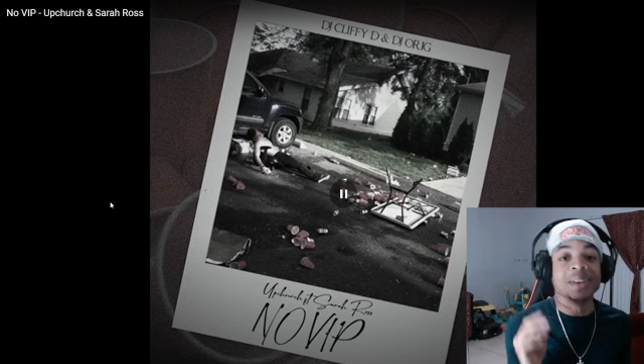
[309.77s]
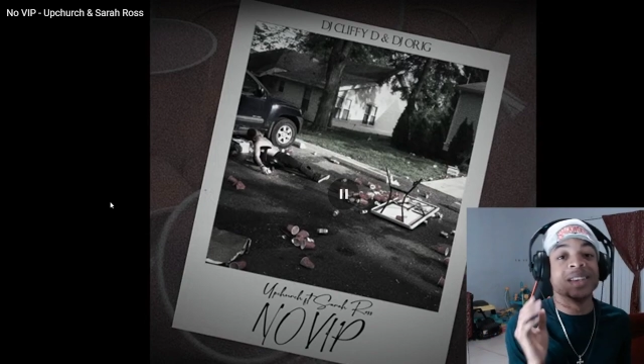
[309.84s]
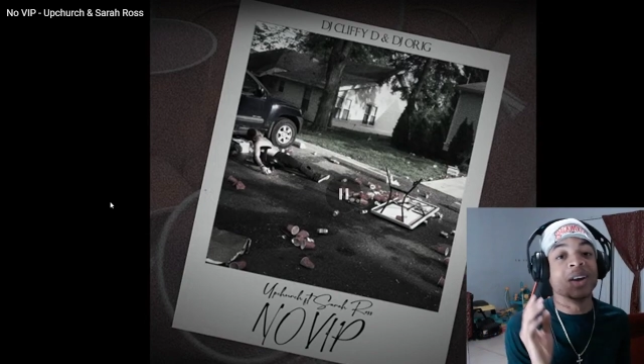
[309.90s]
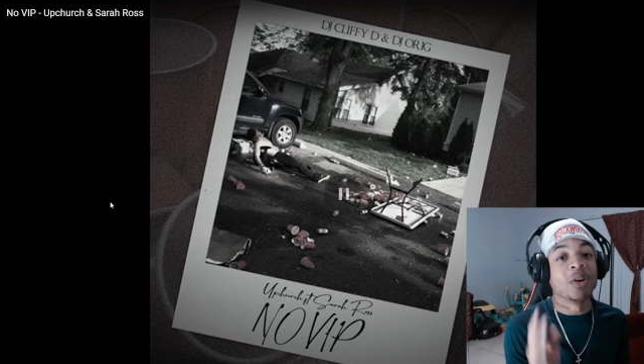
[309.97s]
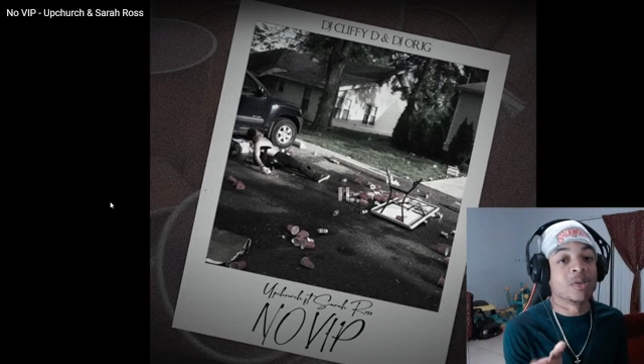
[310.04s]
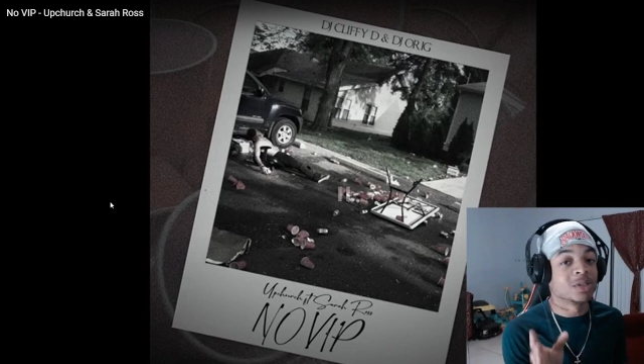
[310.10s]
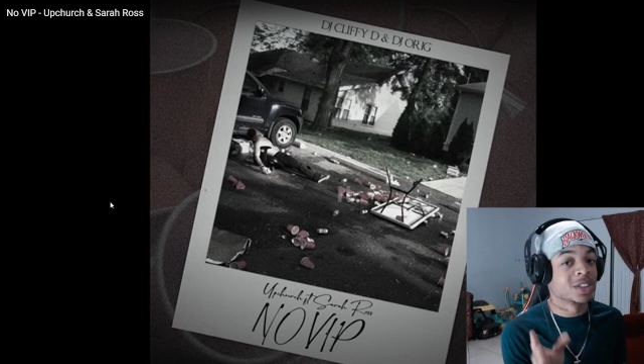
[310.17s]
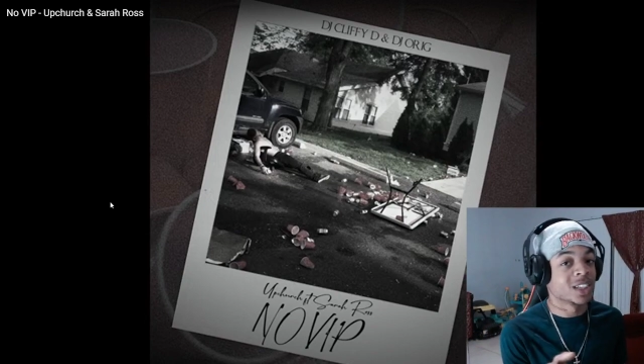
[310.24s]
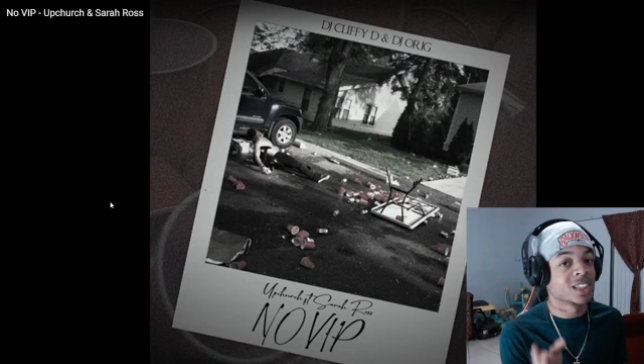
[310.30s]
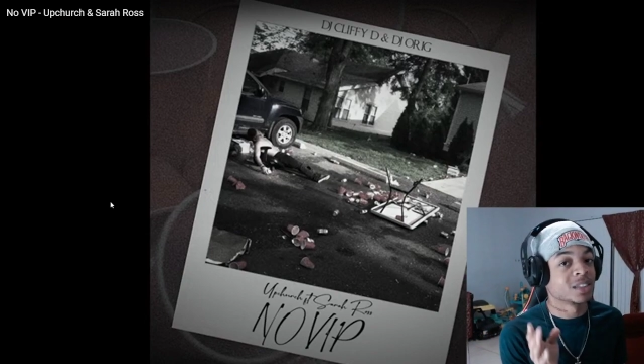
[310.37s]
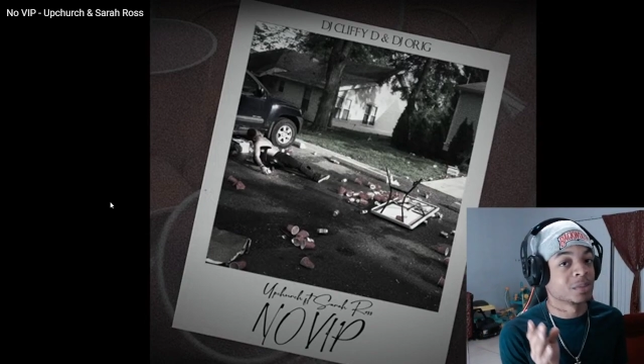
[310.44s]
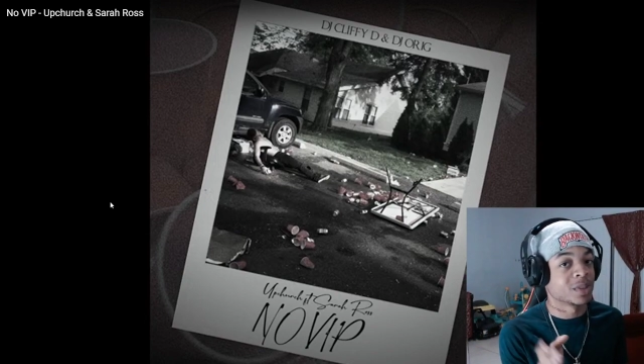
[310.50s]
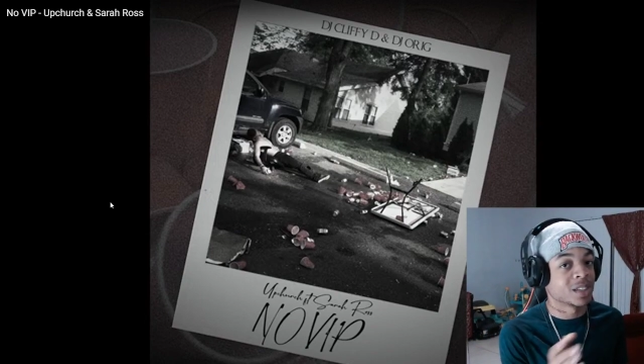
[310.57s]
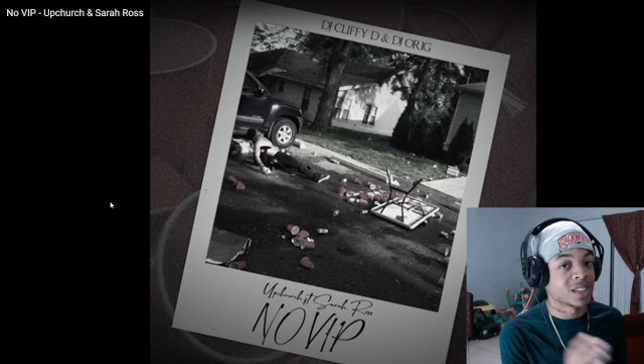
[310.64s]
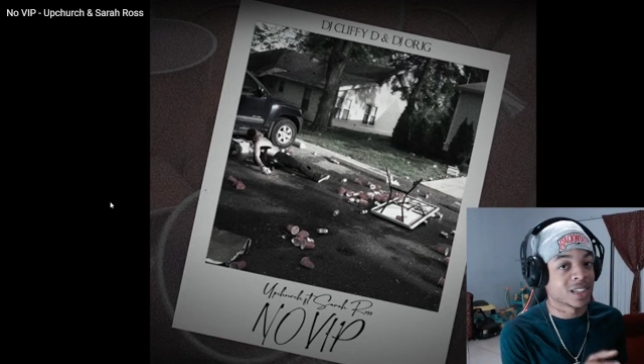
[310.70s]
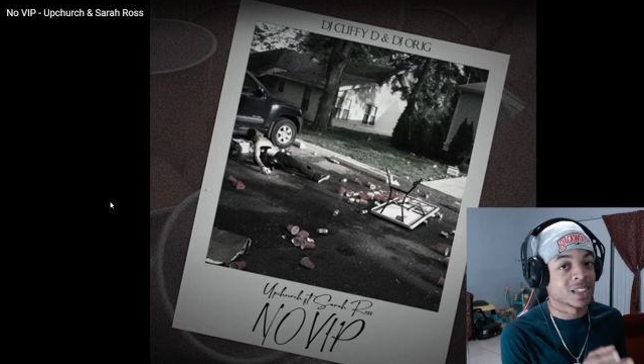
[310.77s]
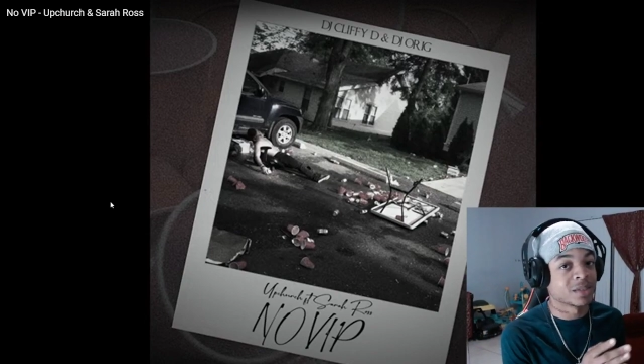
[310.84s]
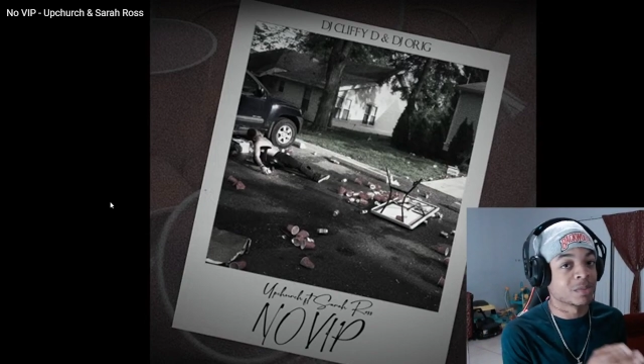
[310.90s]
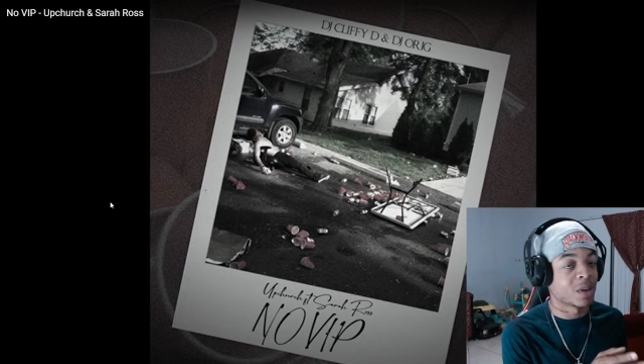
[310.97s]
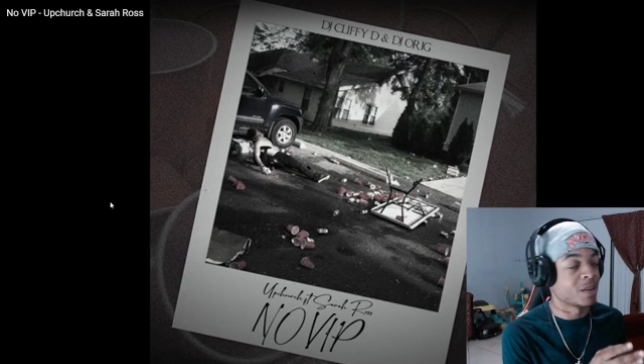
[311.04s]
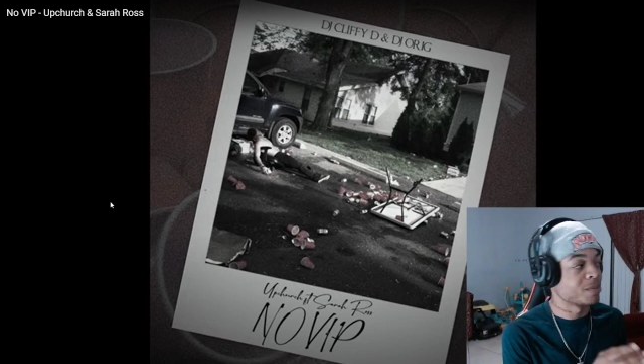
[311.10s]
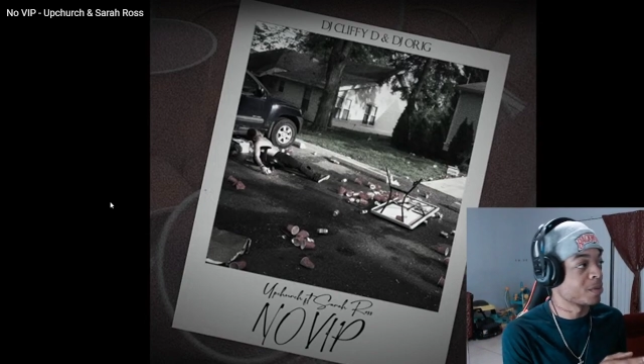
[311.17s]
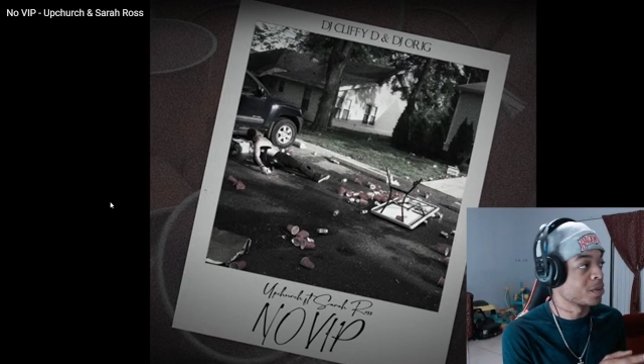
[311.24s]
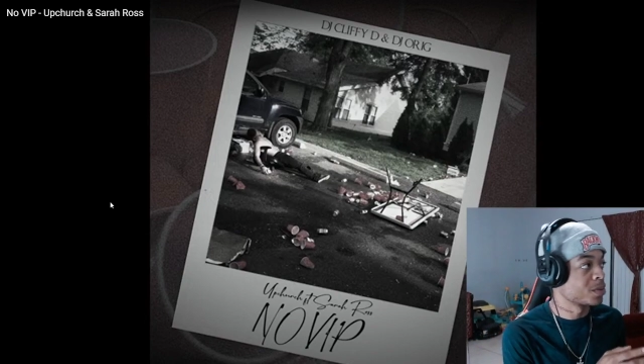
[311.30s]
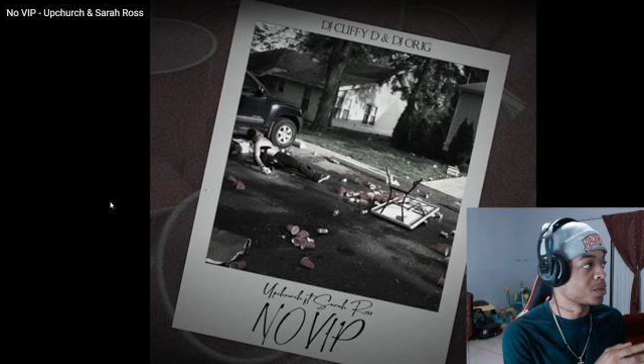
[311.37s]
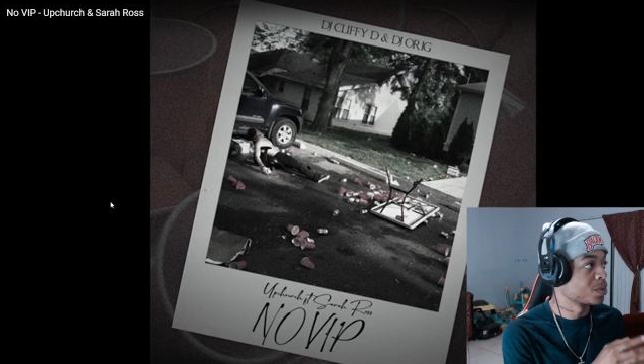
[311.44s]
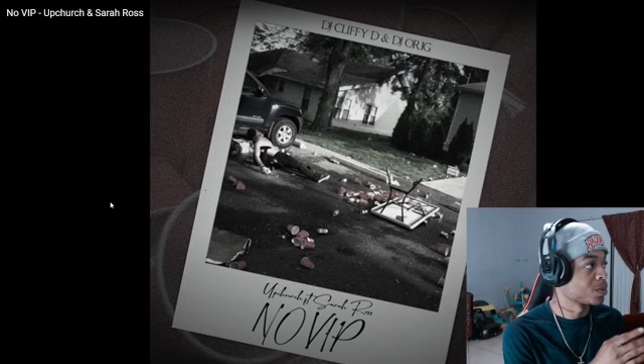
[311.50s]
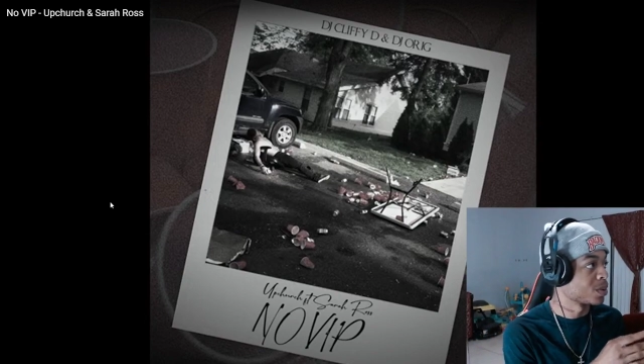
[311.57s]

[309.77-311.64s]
don't judge me because this is my first